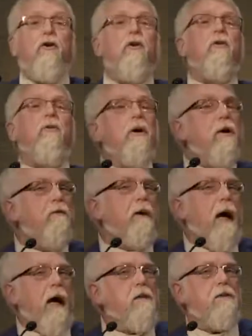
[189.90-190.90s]
you would
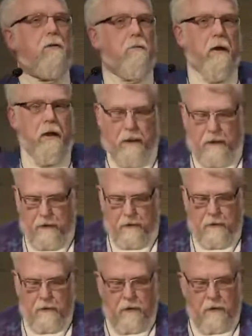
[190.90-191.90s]
have asked
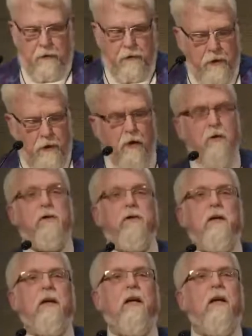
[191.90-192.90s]
me to go
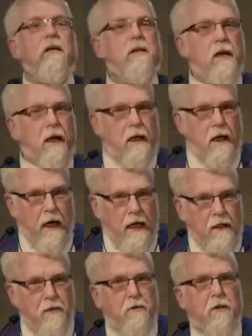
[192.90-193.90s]
see a
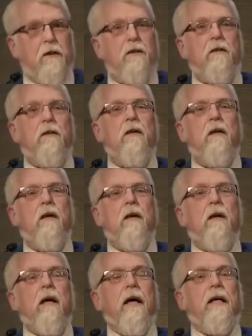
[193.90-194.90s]
psychiatrist
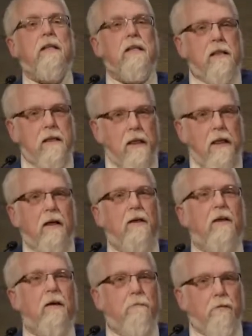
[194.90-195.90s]
and
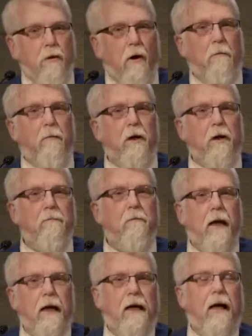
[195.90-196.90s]
seek the
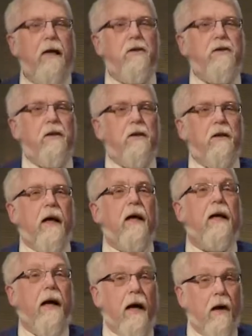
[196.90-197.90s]
appropriate medication
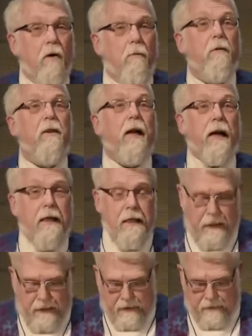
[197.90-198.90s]
and help that
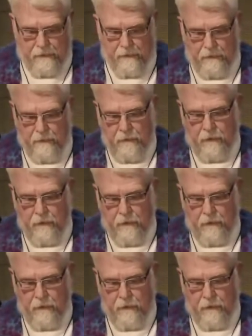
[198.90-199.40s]
I needed.